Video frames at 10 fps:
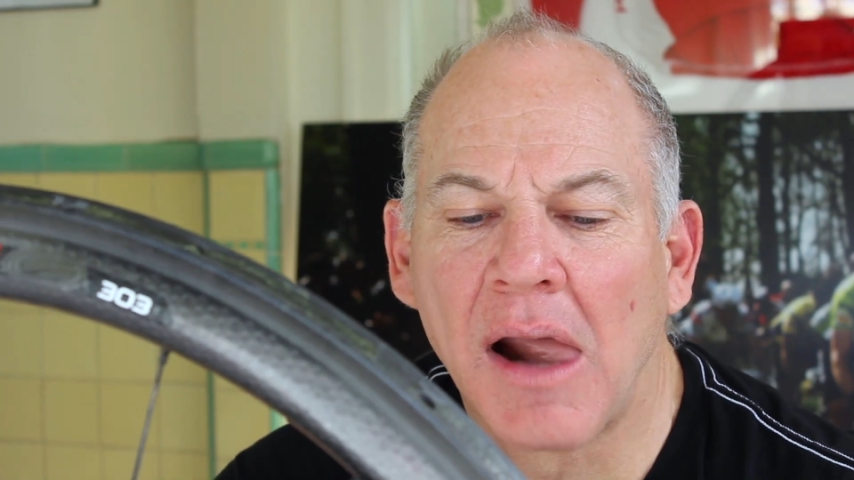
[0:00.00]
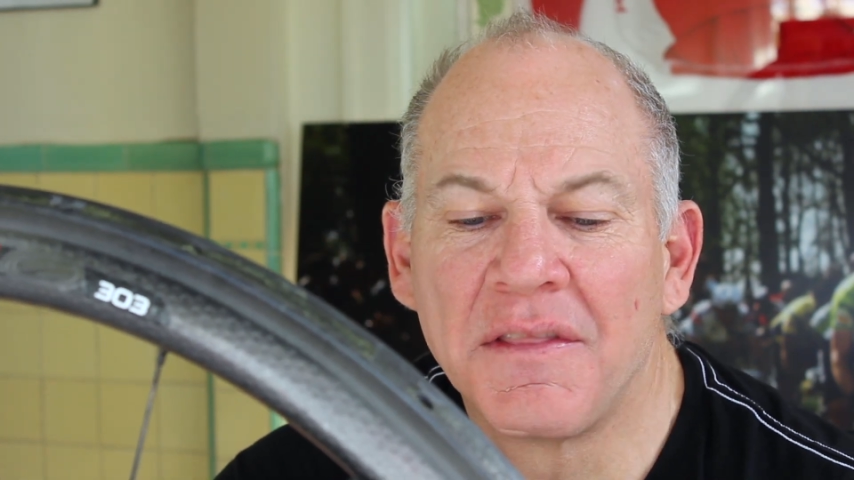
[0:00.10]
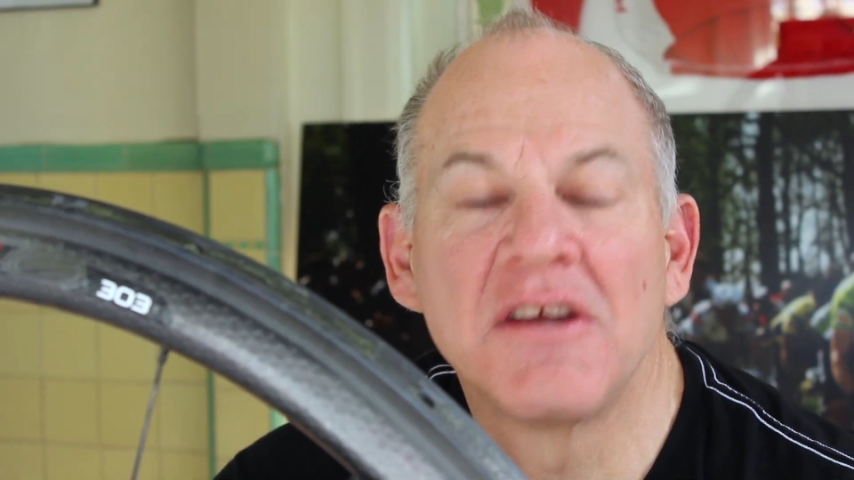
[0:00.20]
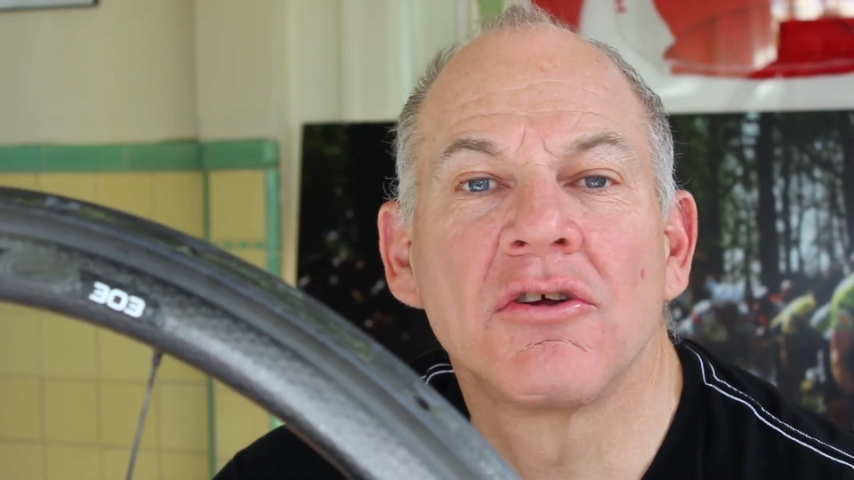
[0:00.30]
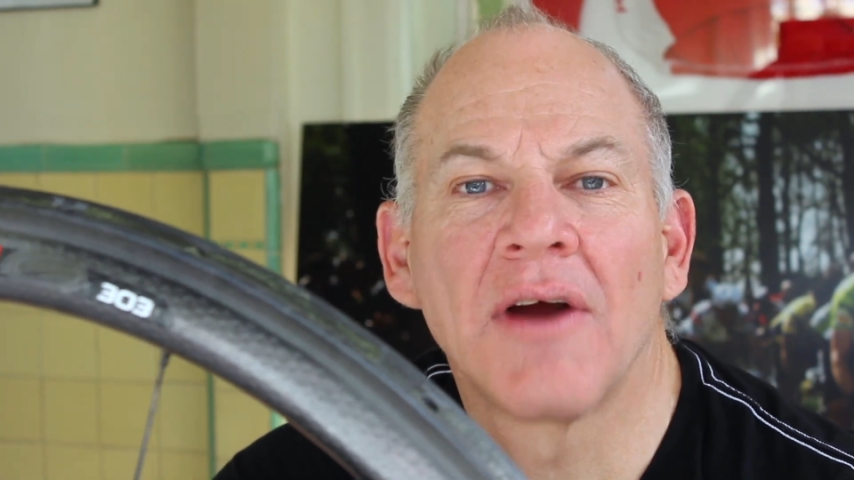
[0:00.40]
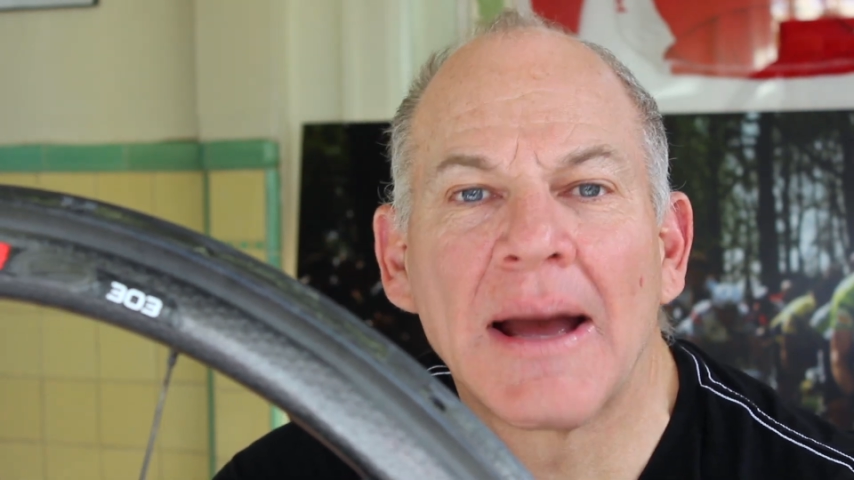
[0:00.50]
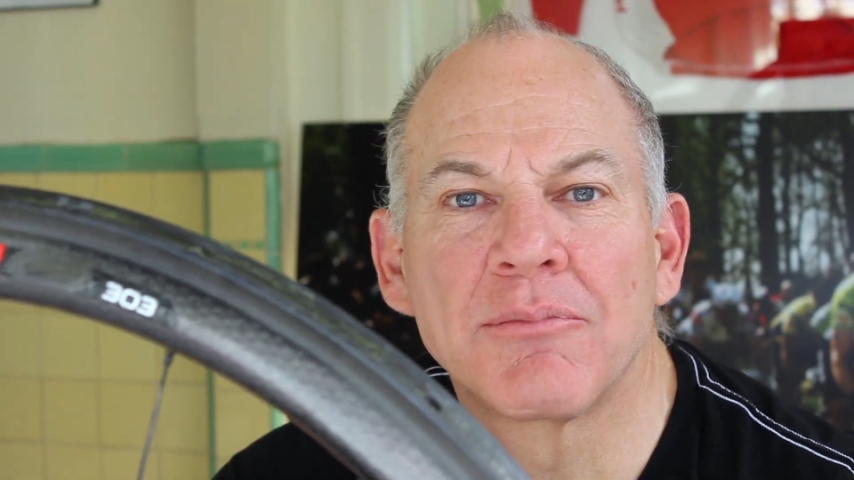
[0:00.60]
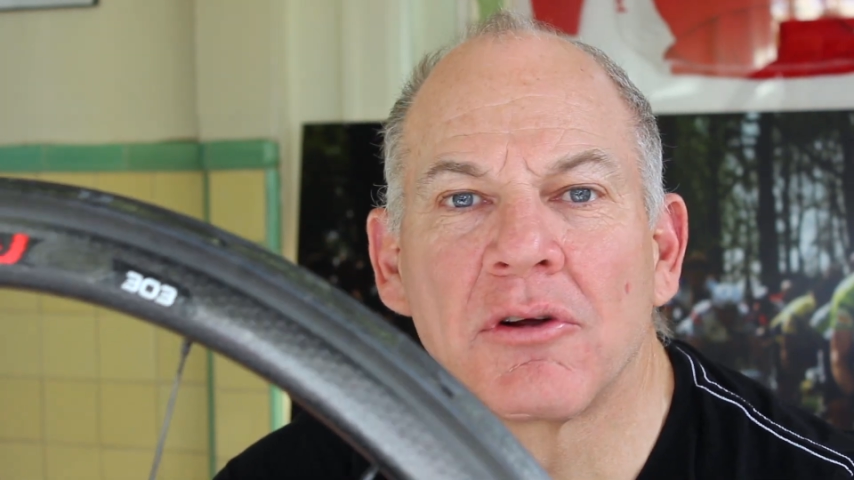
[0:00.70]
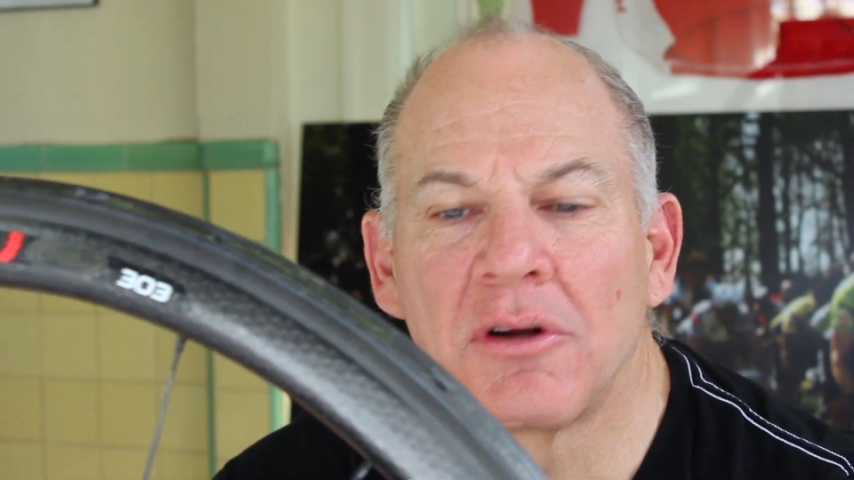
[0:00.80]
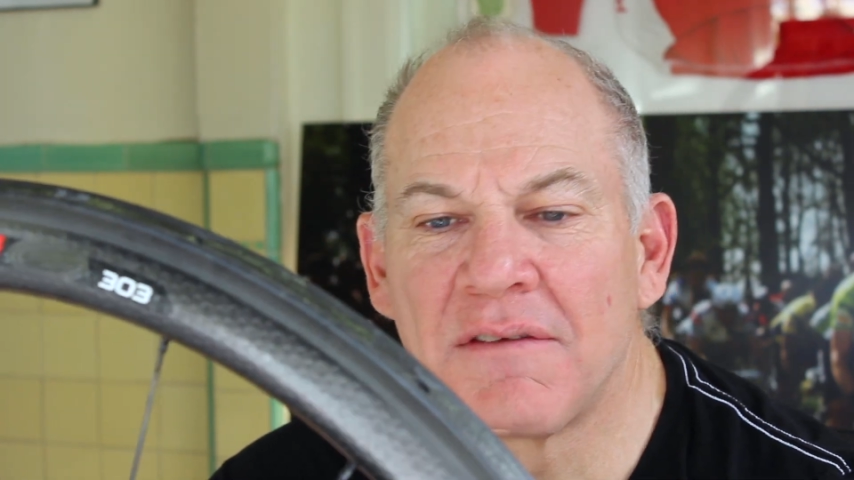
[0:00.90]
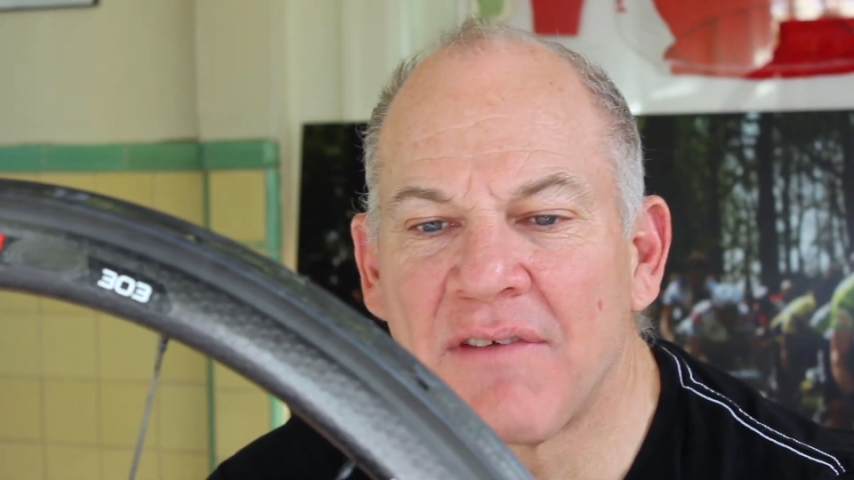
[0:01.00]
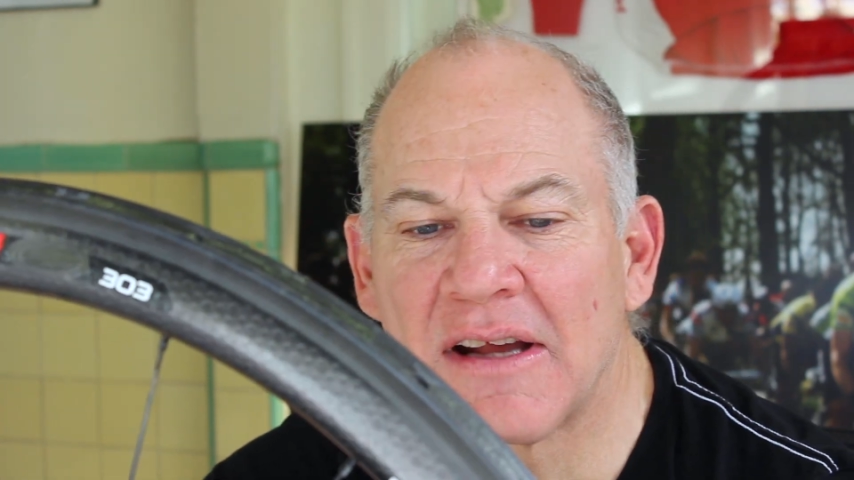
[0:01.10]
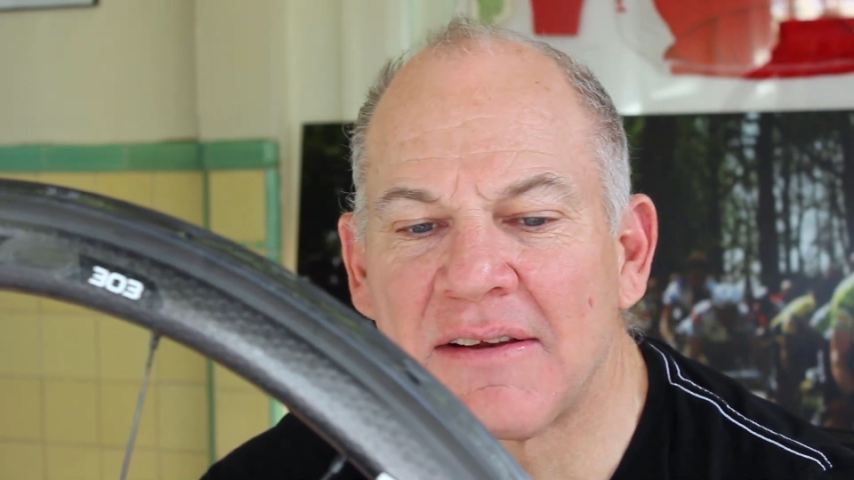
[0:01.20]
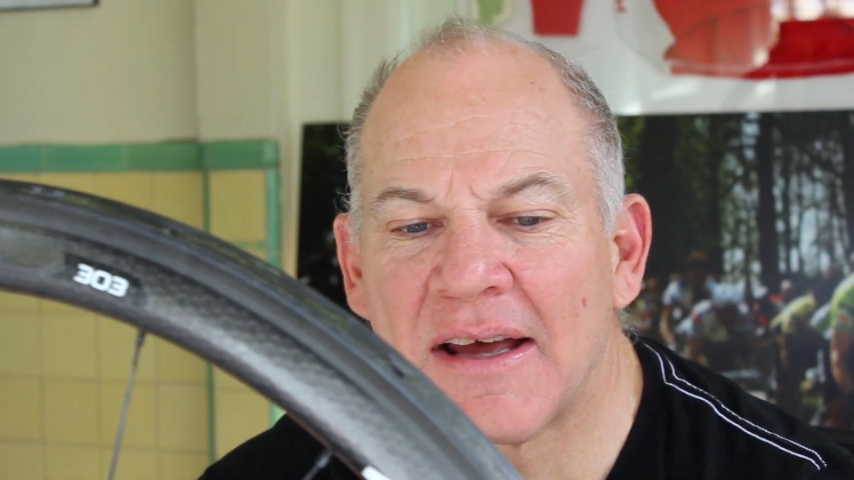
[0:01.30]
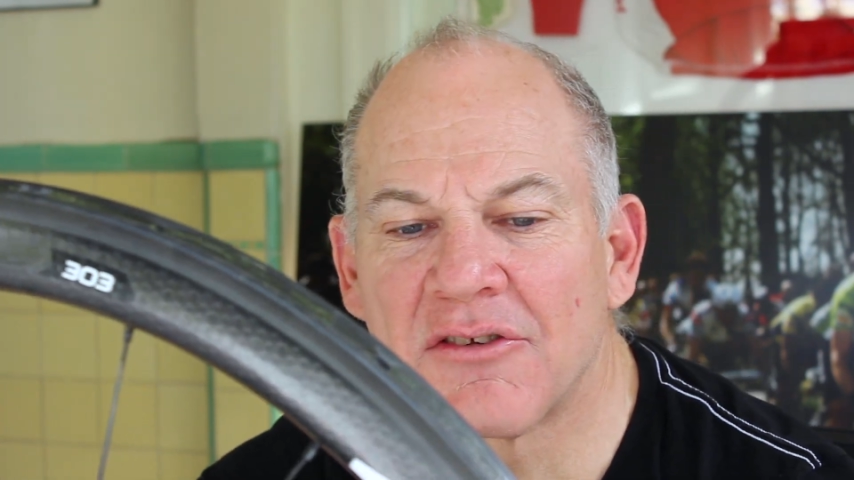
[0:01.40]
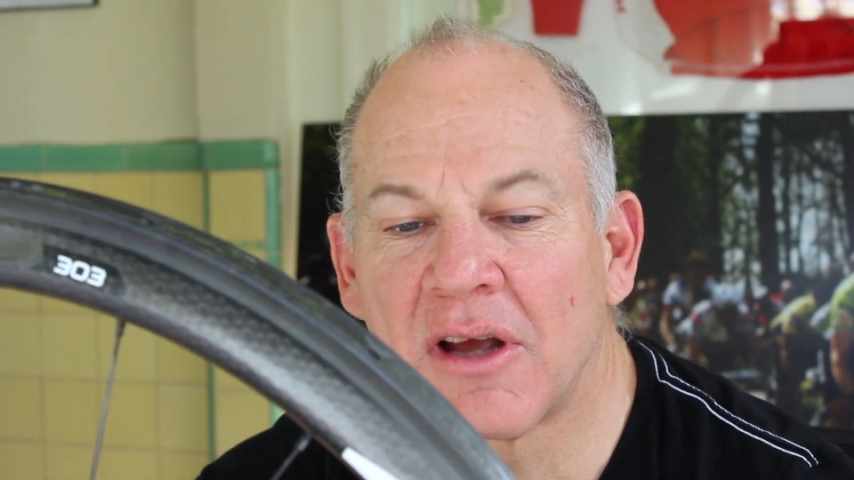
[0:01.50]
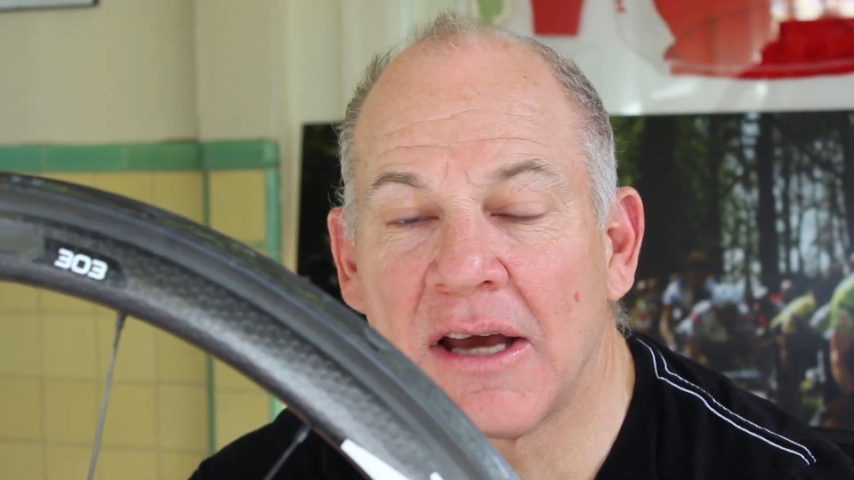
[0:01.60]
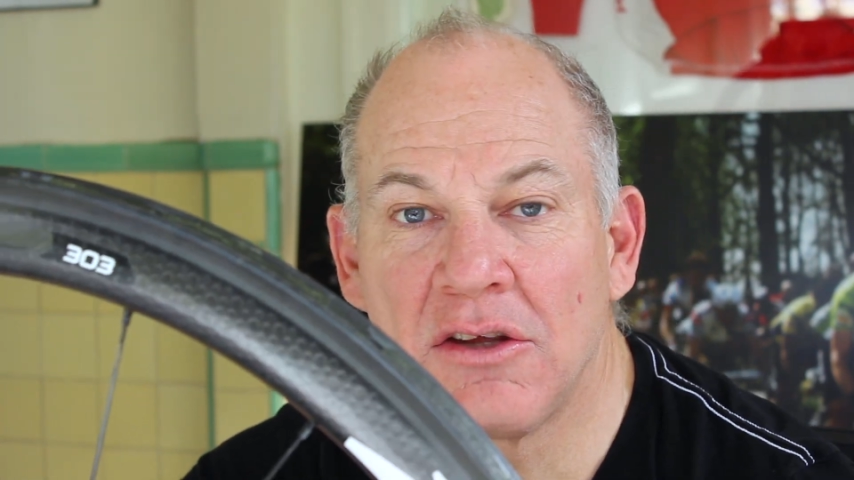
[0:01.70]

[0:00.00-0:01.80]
these are absolutely fantastic.